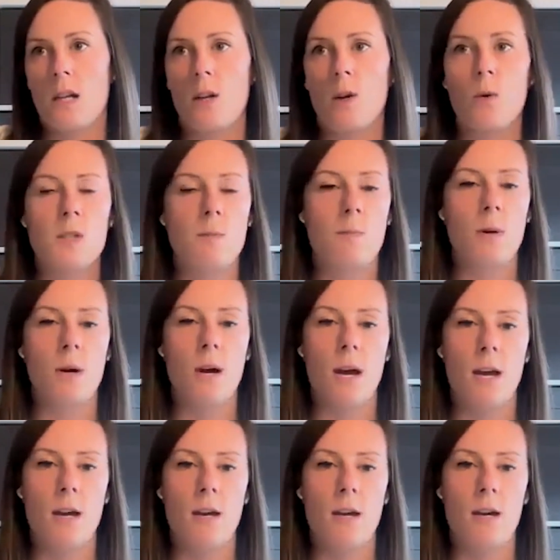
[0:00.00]
I'll always put
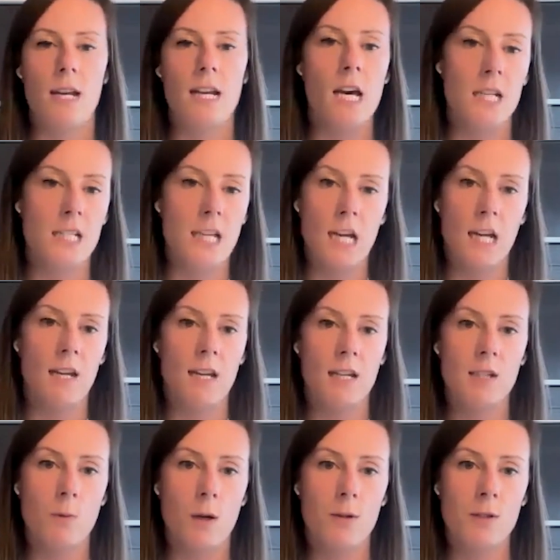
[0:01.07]
an air tag in it
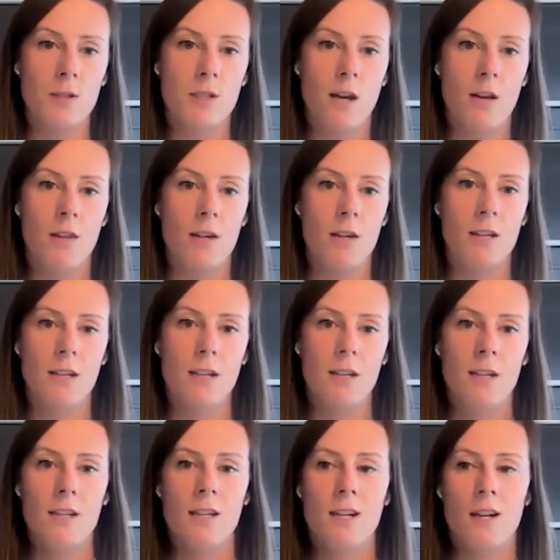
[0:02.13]
as well, so that,
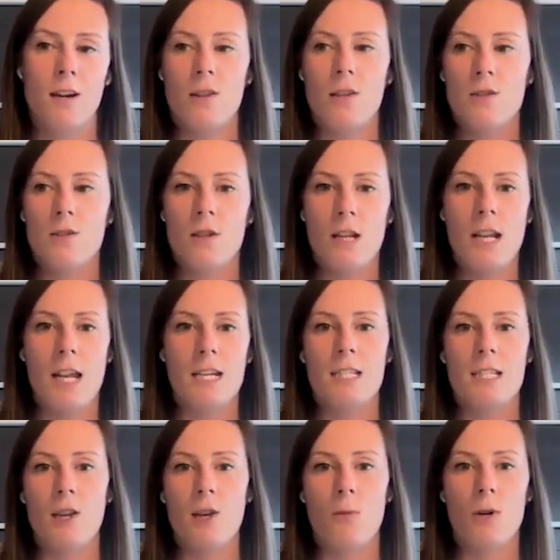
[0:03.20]
the last
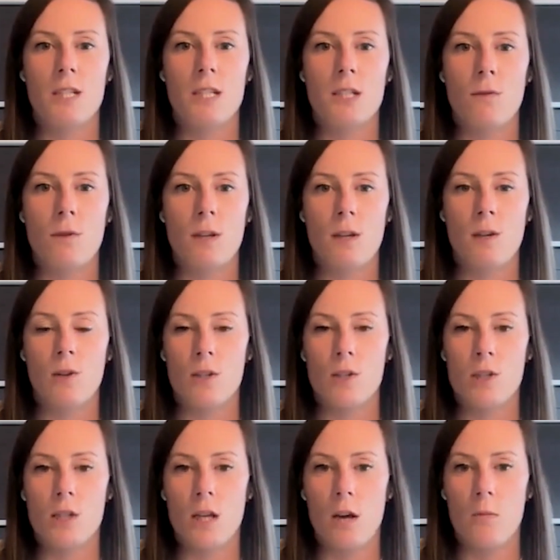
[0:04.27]
thing you want is for your
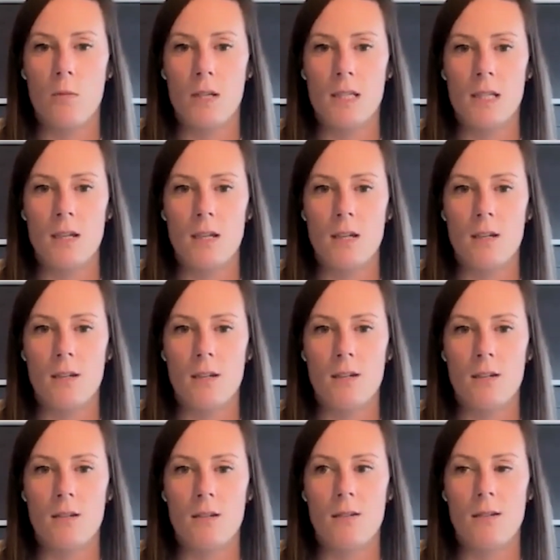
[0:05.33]
luggage to go missing.
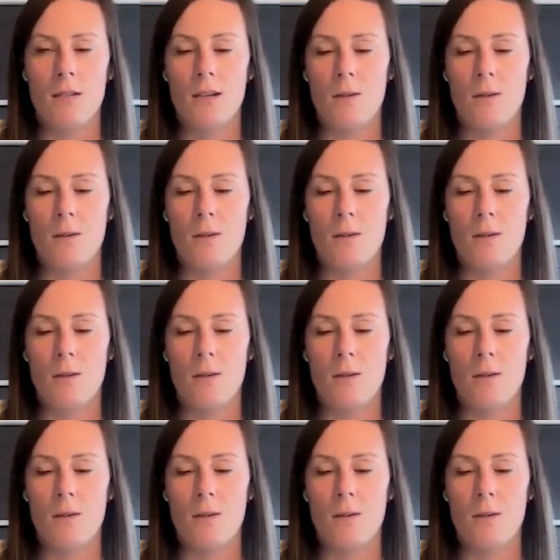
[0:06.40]
And,